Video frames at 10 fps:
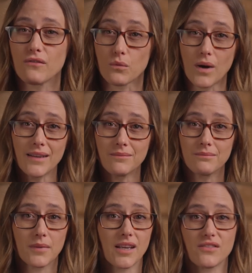For one,
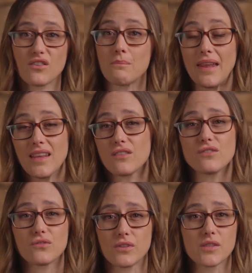because there are many
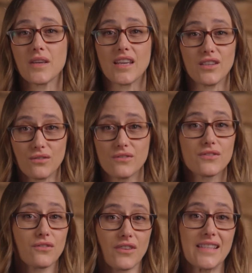other tools we can use
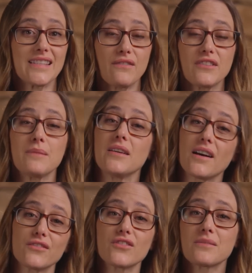to create safety
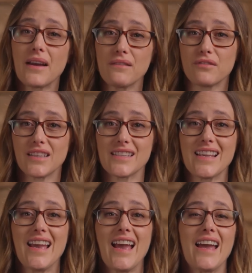beyond just mindfulness,
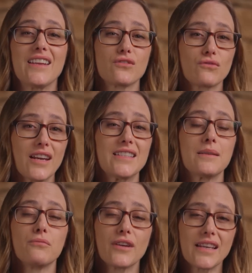and it's great
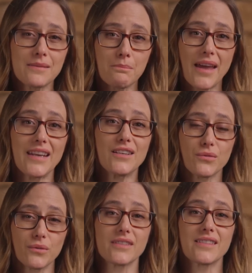to bring as many
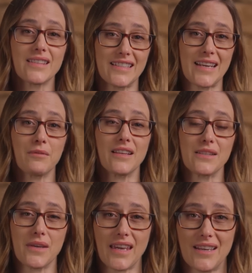tools to the table
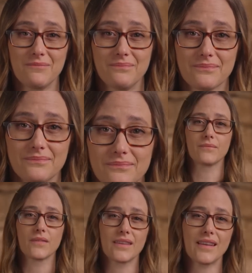as we can.
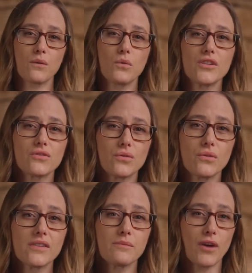Now, which
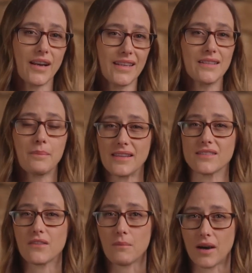tools brought in
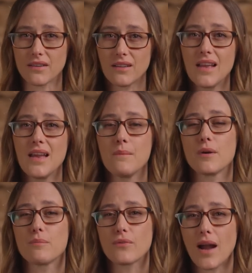depends on the model,
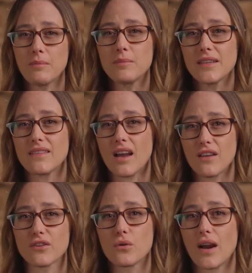but probably the
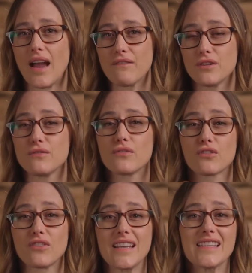other core avenue for
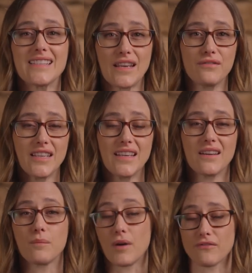creating safety,
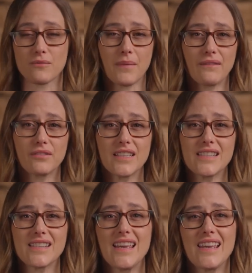apart from mindfulness,